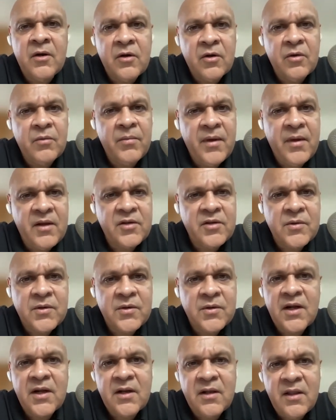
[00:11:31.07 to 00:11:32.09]
to make sure
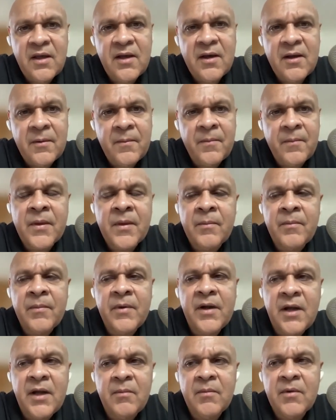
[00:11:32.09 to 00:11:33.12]
that they are
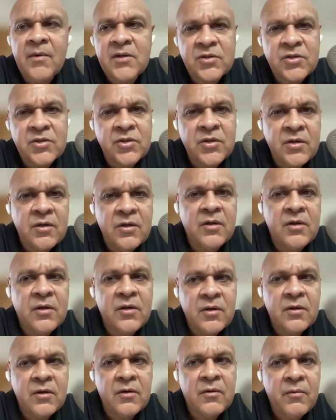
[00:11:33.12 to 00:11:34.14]
pretty much
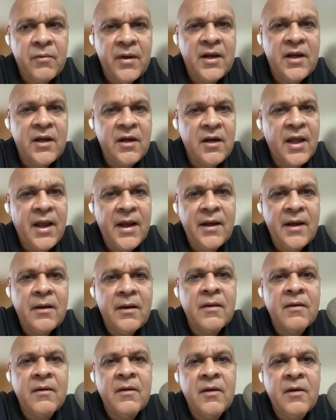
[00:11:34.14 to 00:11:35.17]
well in line
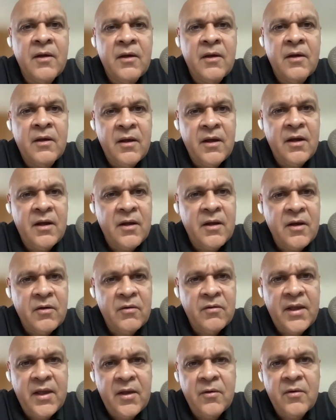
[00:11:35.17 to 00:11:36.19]
in how
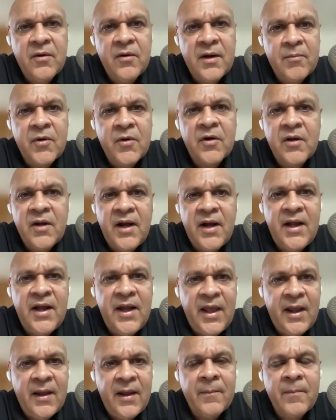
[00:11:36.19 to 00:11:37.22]
they go about
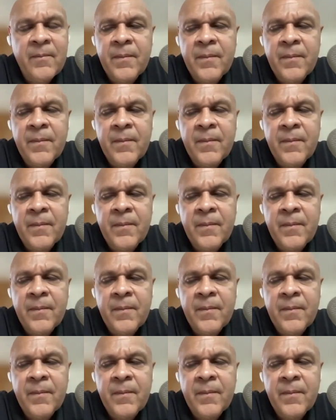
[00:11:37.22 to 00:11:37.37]
lending.